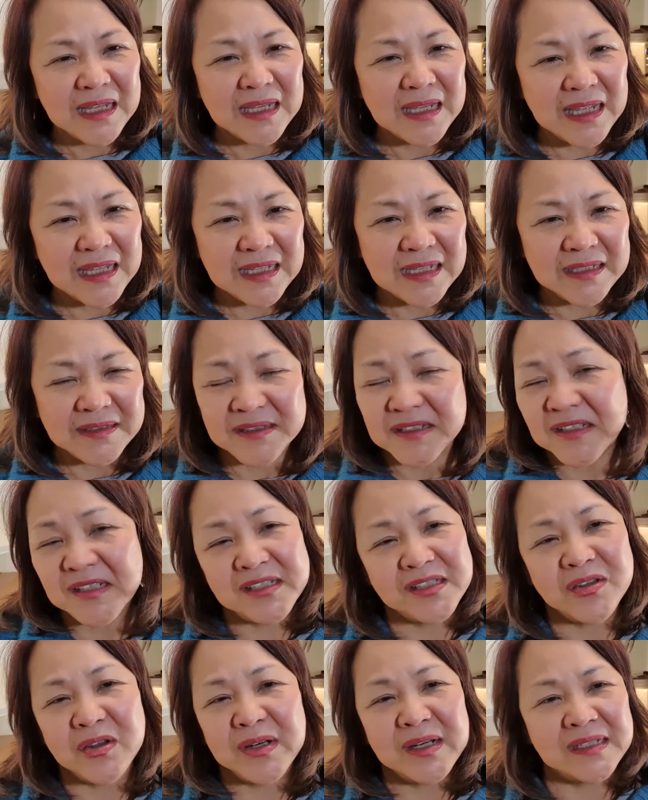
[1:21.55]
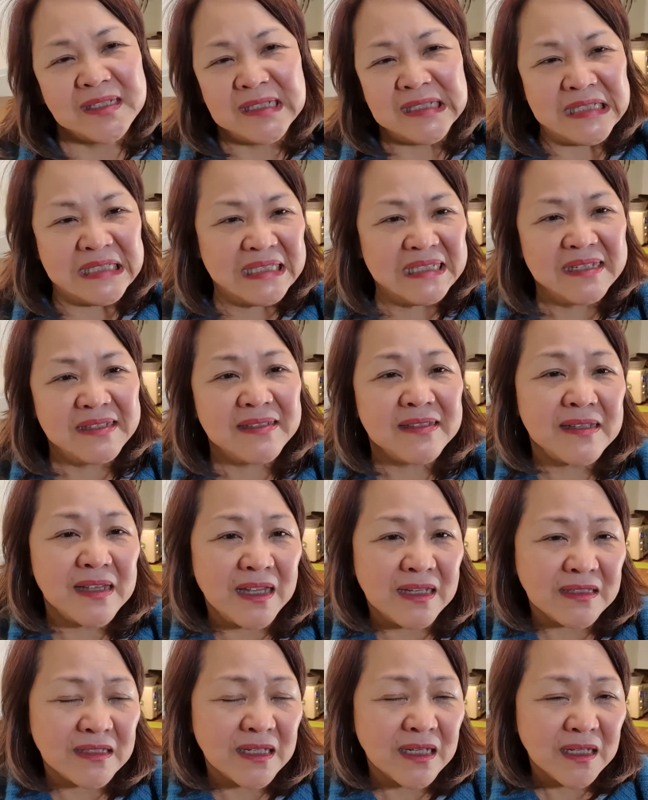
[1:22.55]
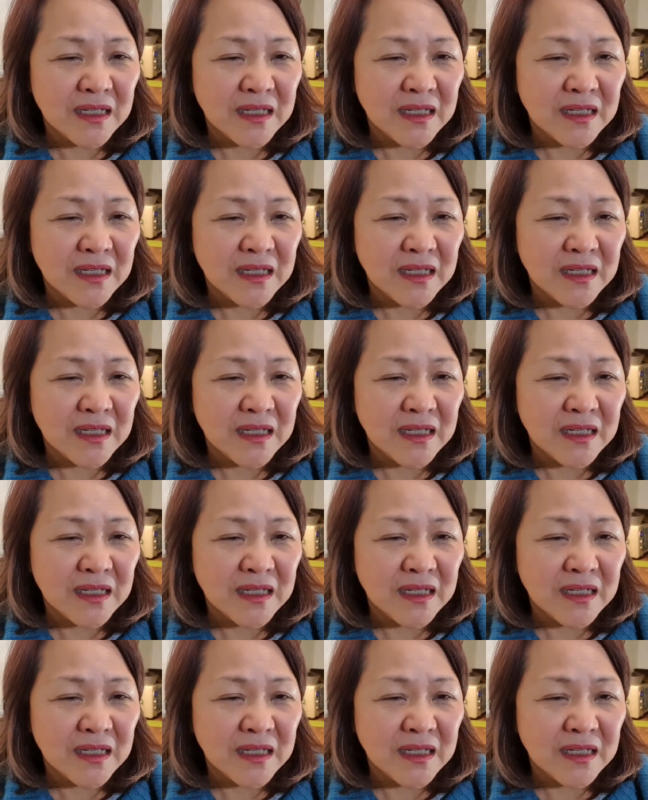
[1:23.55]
And this is not as easy as that.